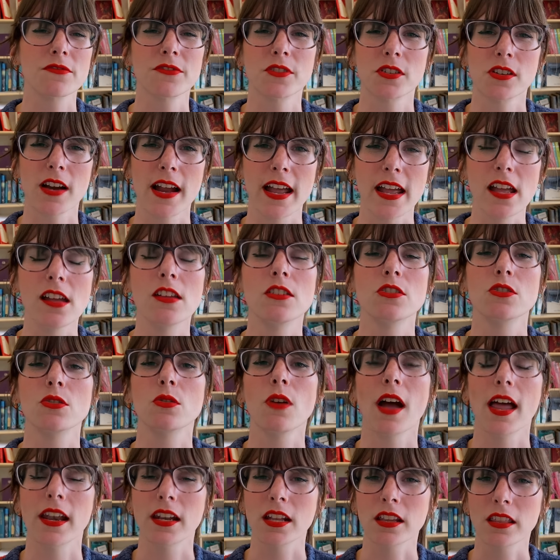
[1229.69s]
foray into
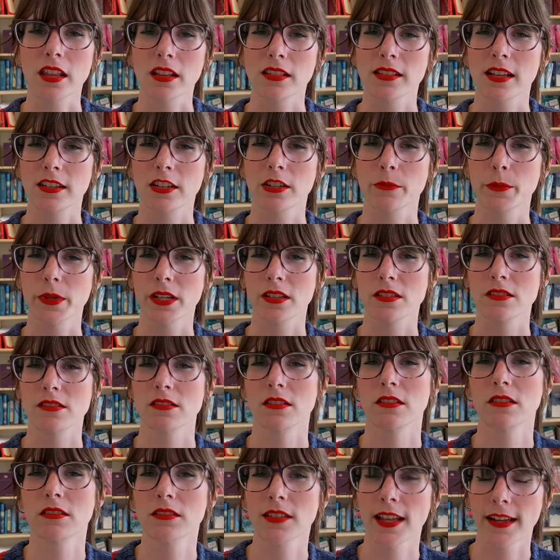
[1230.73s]
anything that could be
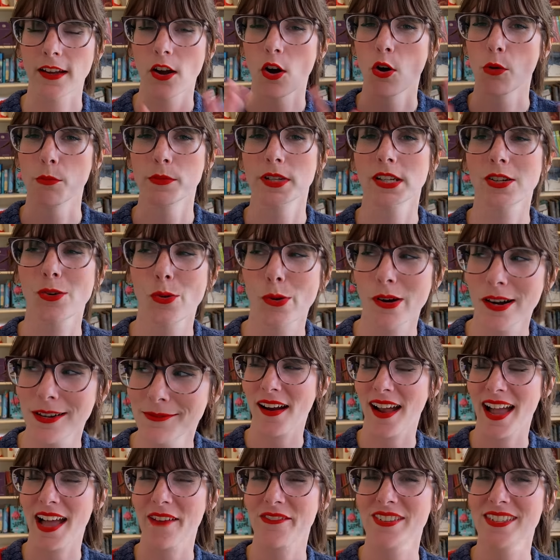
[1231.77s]
considered like home decor.
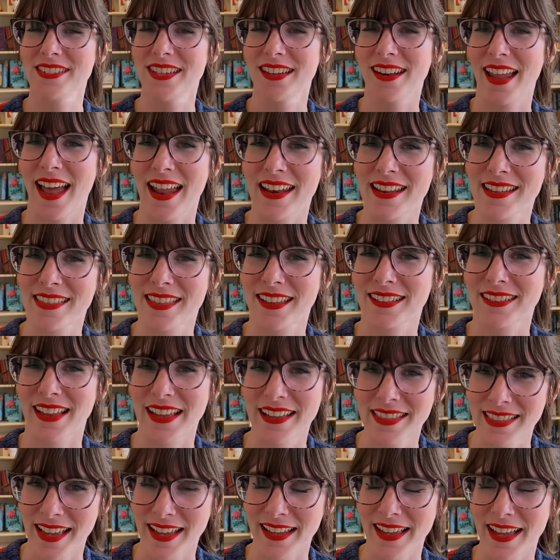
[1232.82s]
I haven't done anything
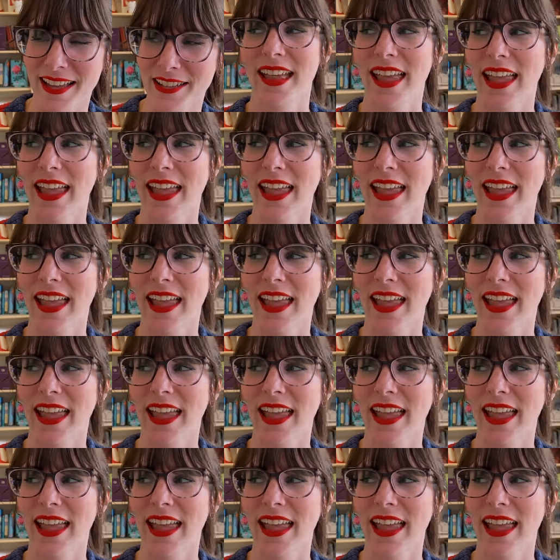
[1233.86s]
like that yet.